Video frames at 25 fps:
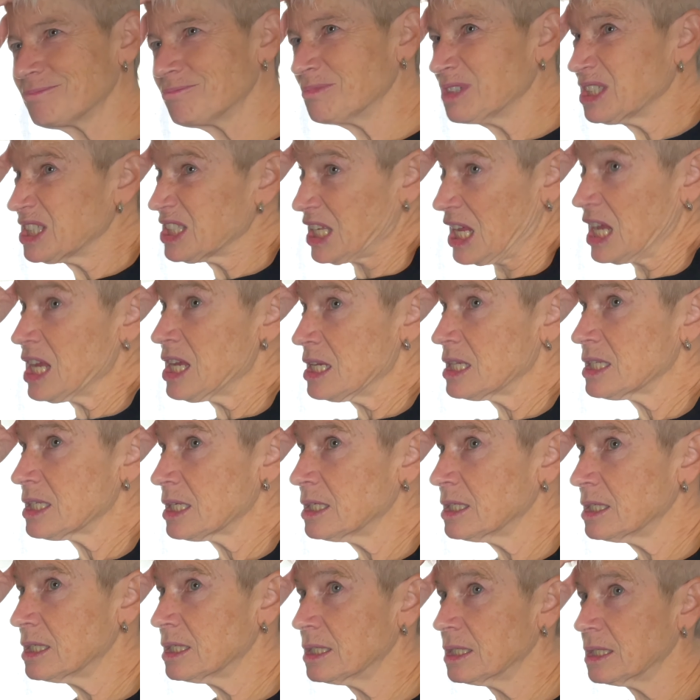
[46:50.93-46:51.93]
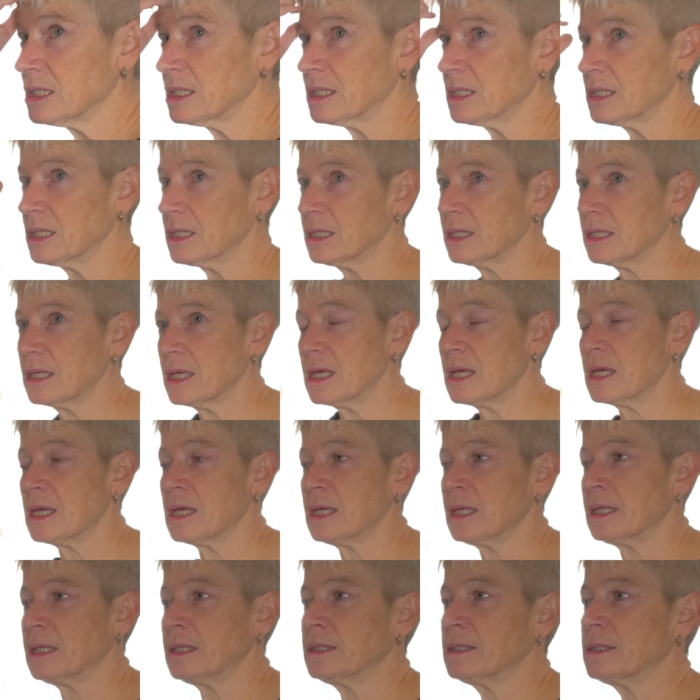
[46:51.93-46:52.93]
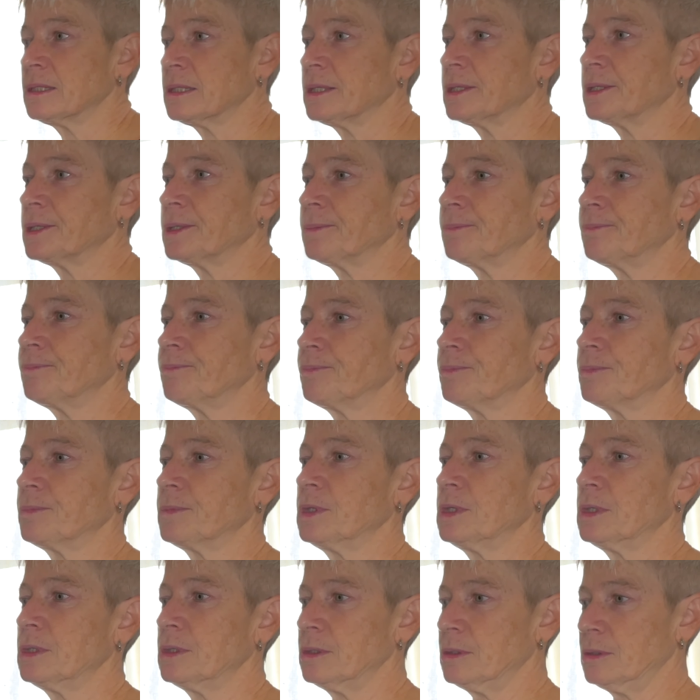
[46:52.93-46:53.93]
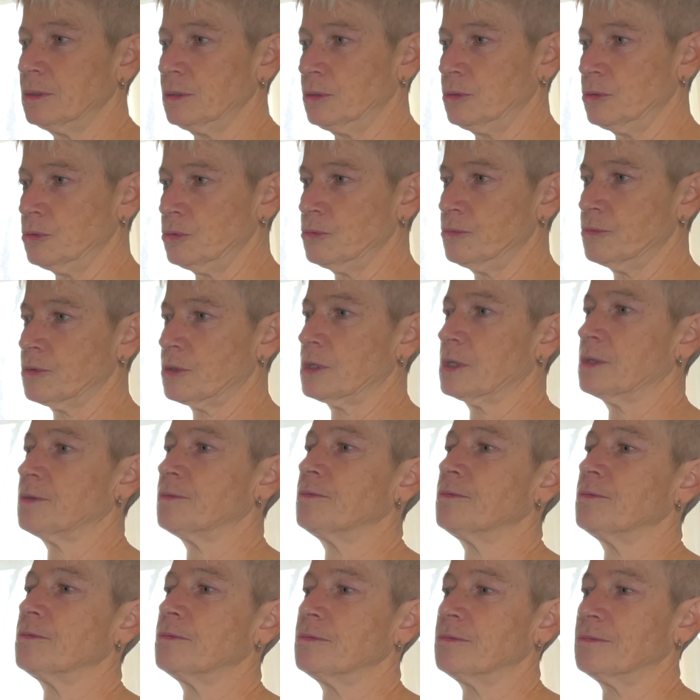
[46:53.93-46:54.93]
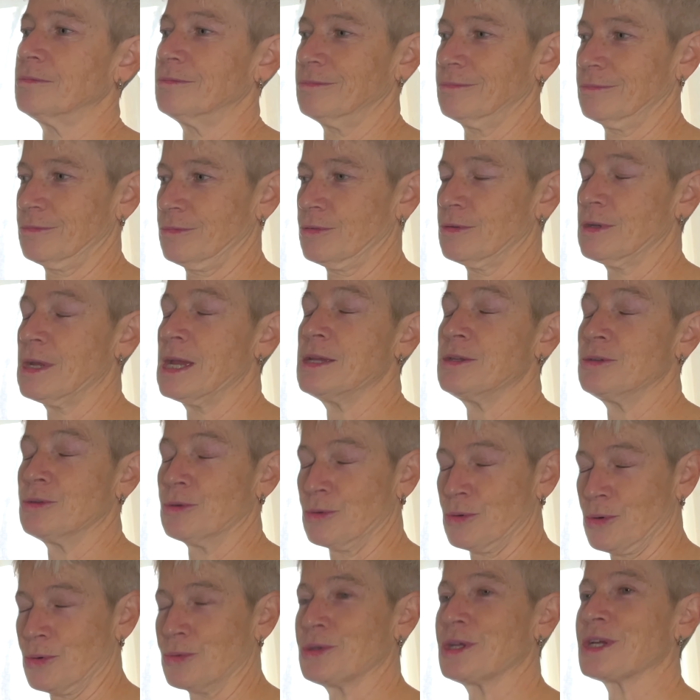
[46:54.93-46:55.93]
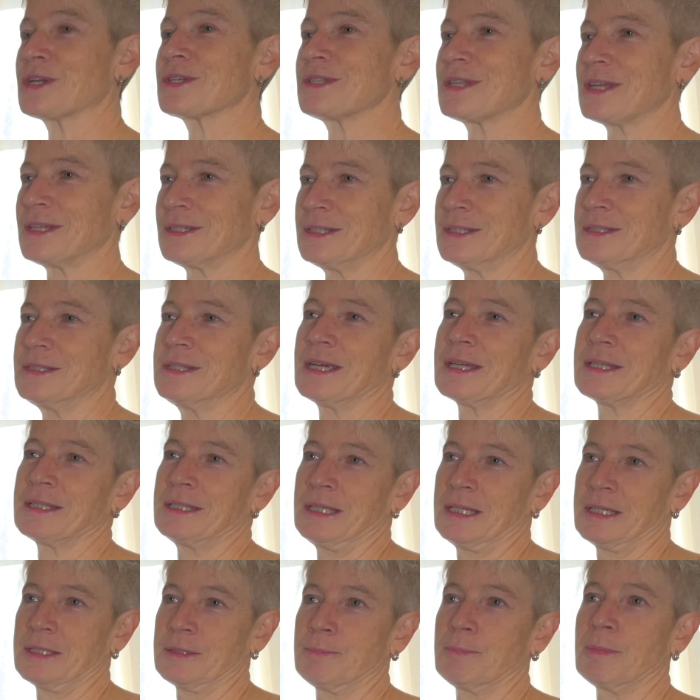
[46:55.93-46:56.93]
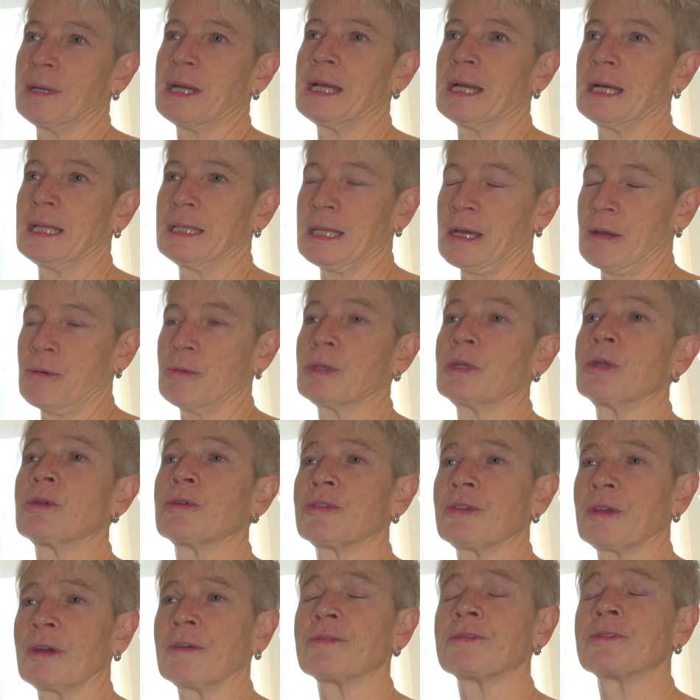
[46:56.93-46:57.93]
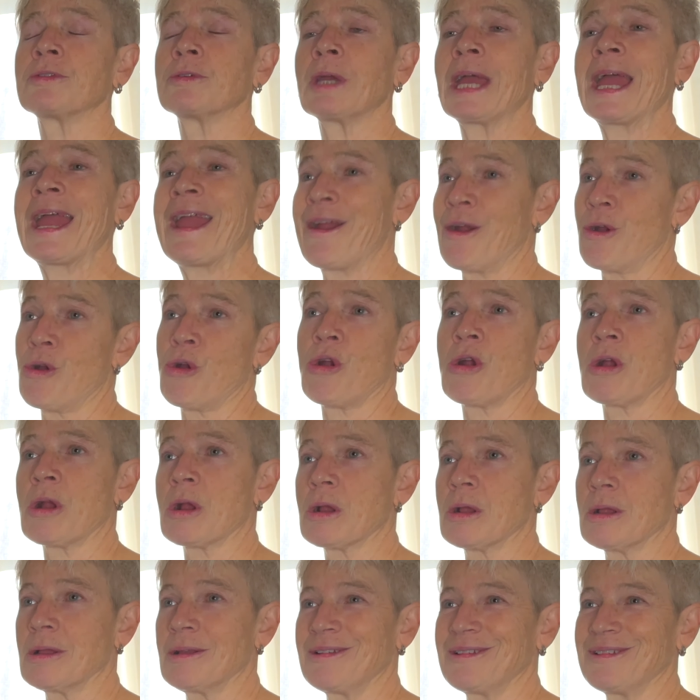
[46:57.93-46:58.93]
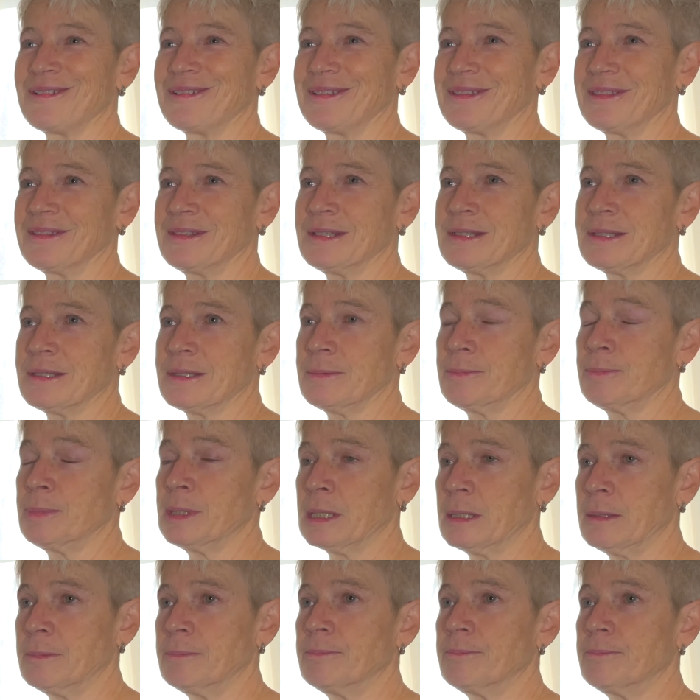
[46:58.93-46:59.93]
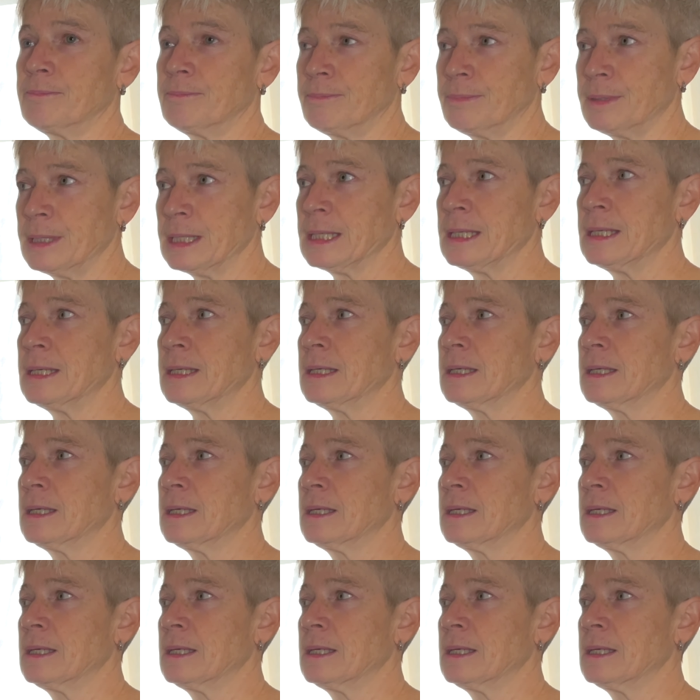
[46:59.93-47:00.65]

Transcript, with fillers: mistakes, and um, you can create your own extended techniques by allowing yourself to err. This is a big, big